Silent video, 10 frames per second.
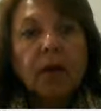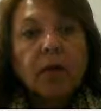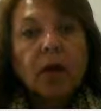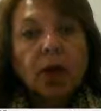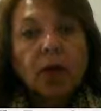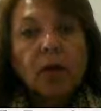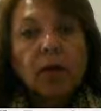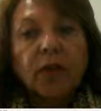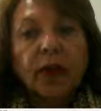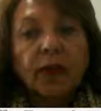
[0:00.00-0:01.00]
So
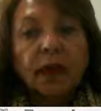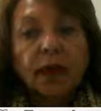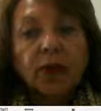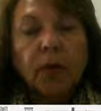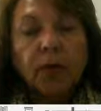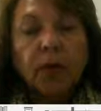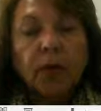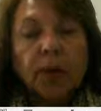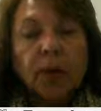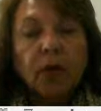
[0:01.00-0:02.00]
your reference
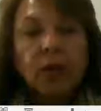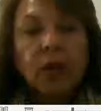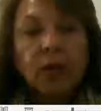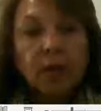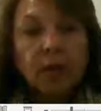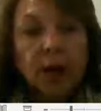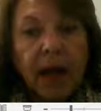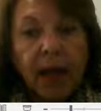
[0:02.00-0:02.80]
page needs to be